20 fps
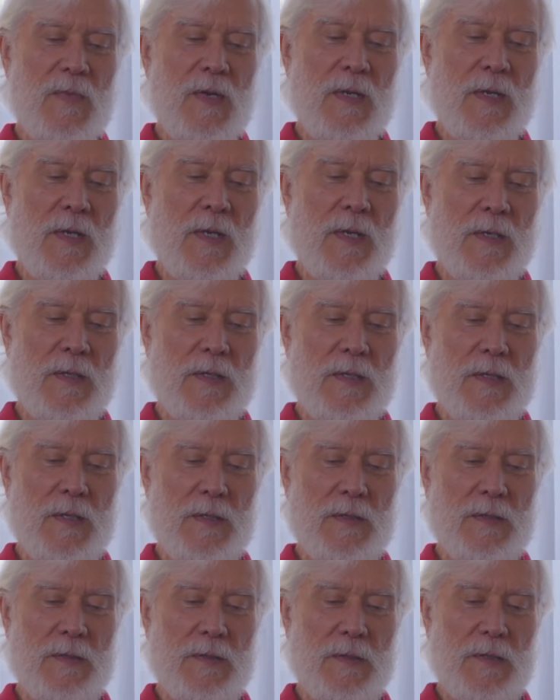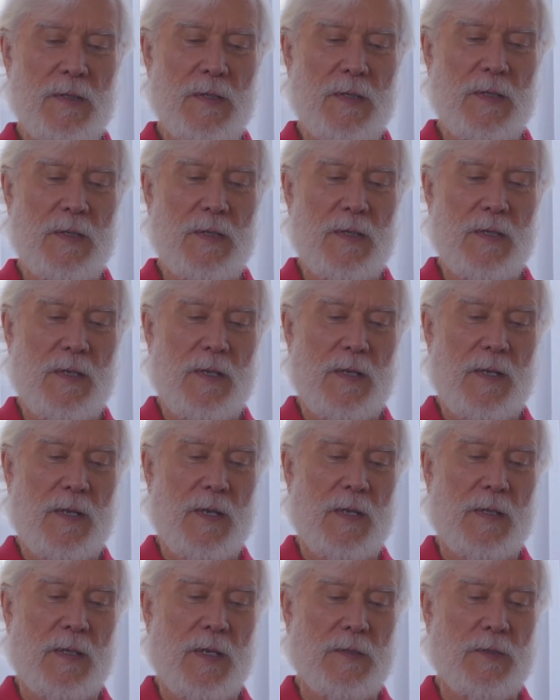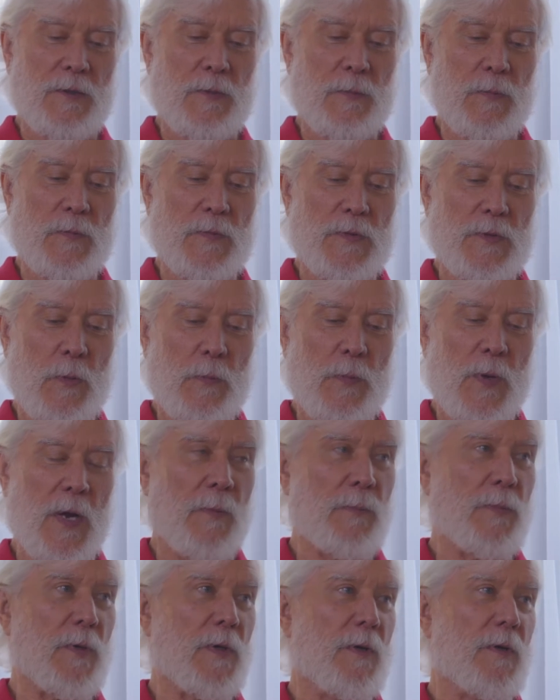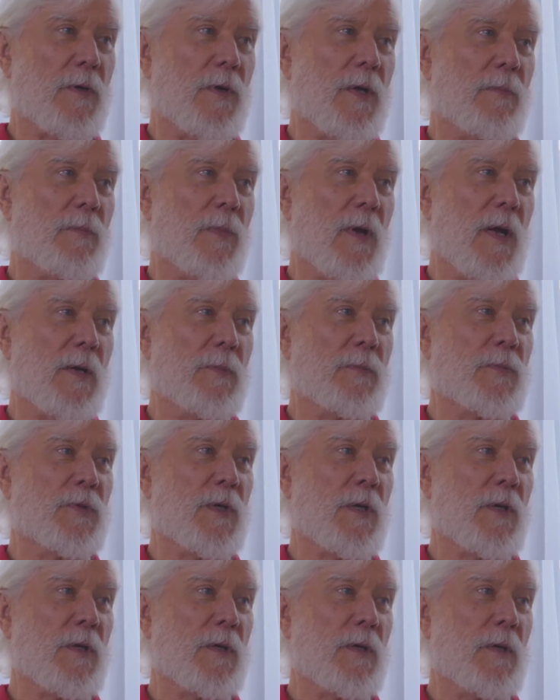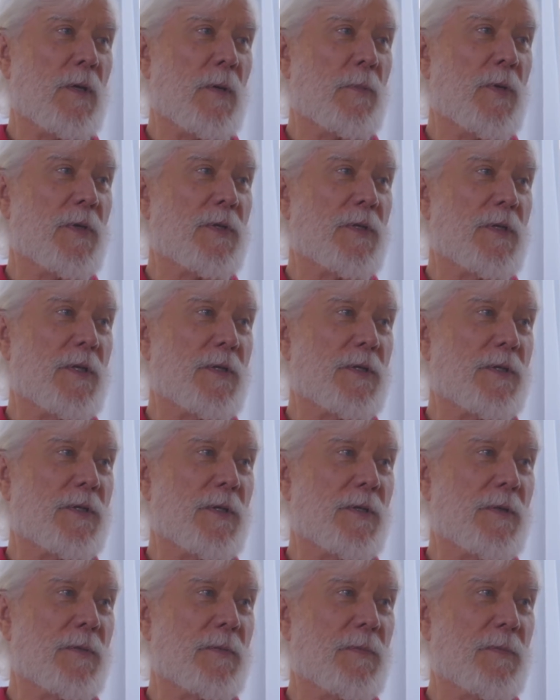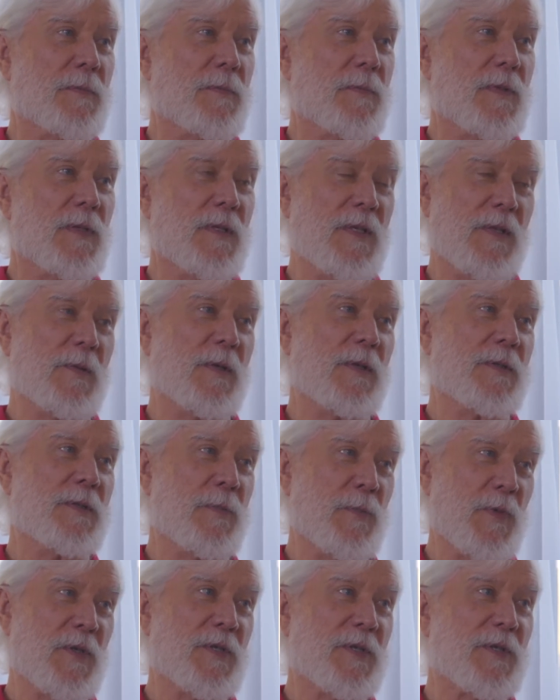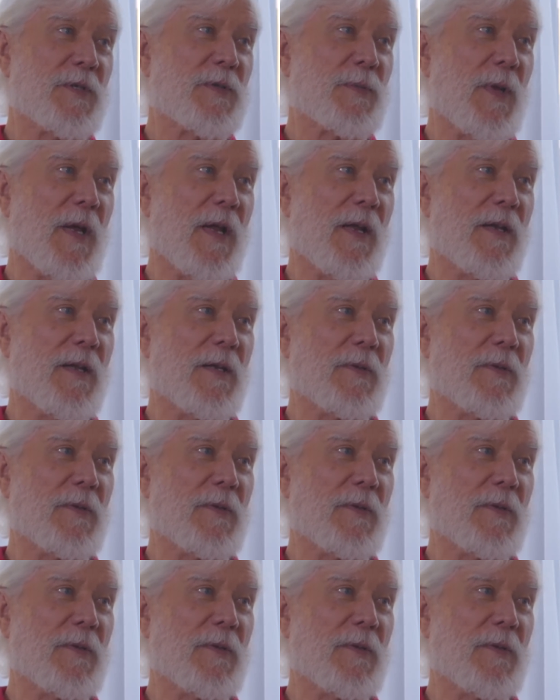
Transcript: Yeah. And it got so popular that Bob saw a business. Mm-hmm. He was a businessman.